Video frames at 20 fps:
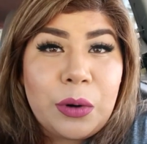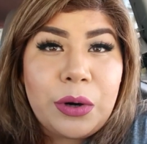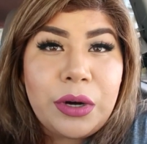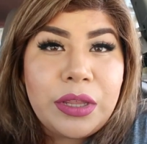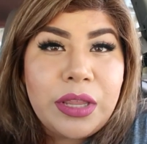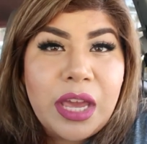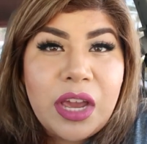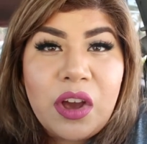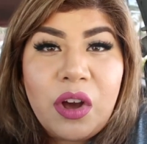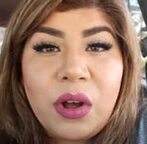
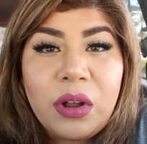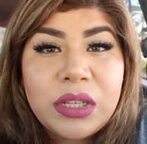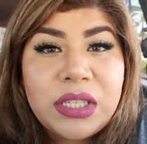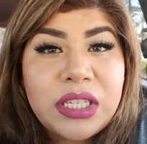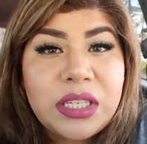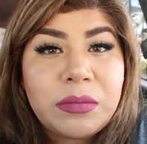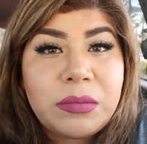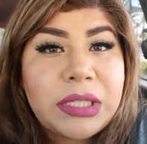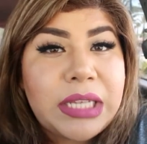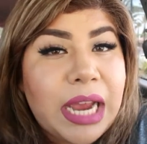or they called
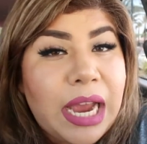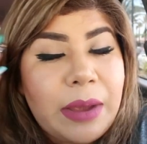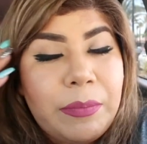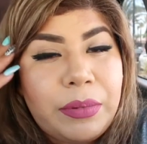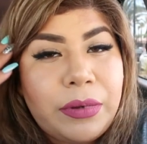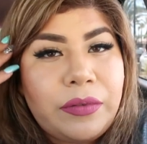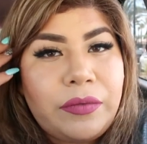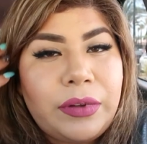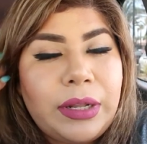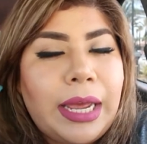some
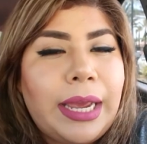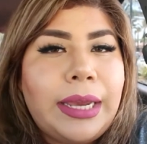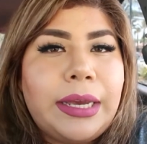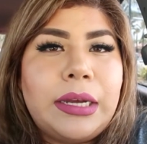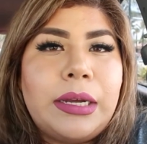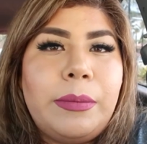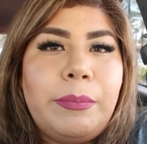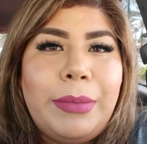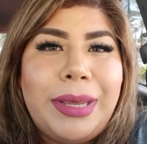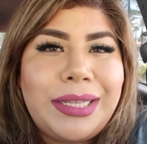type of
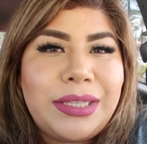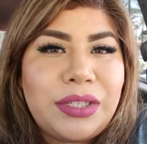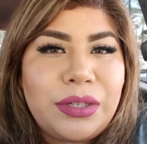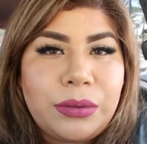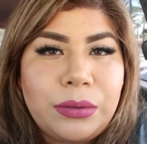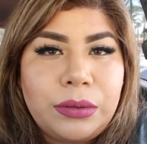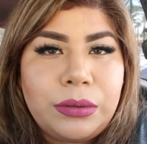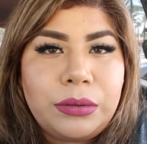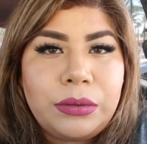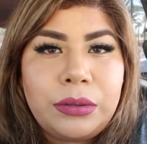like a
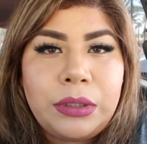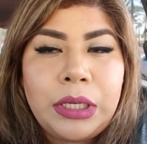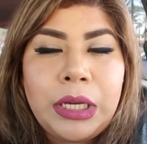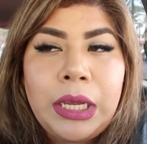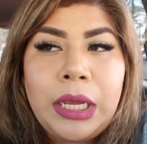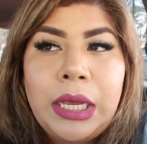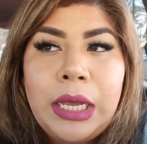mental